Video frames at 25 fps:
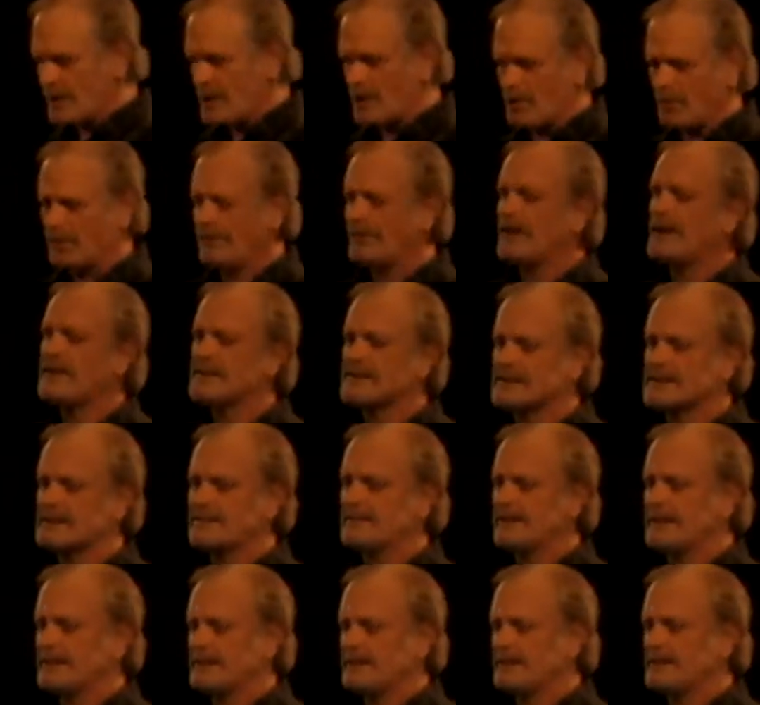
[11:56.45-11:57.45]
the Old
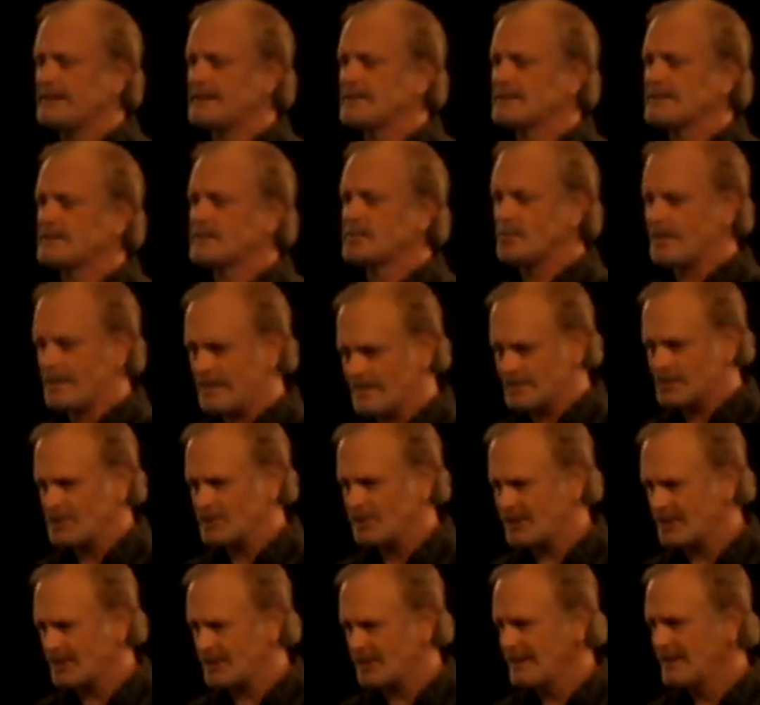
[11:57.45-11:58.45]
Testament is
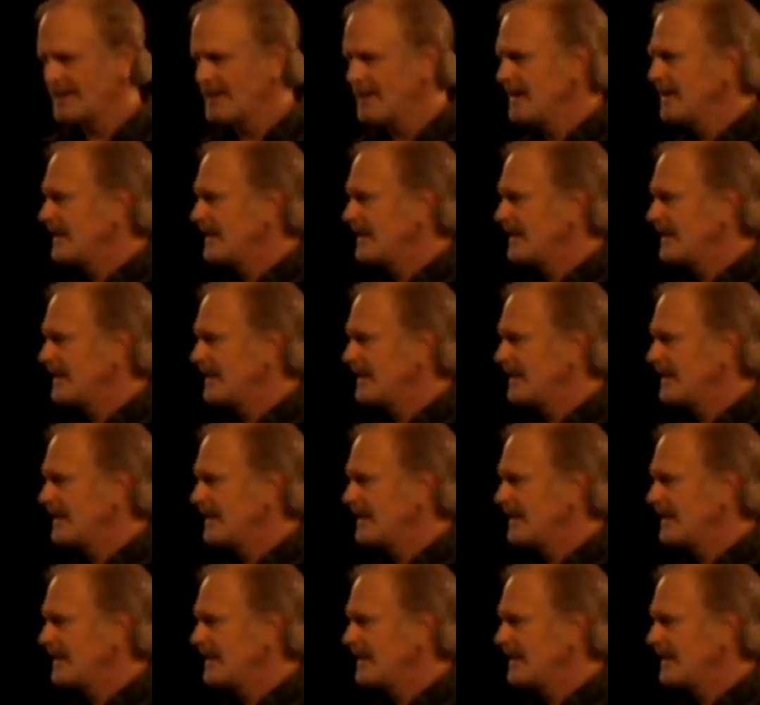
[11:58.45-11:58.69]
scripture,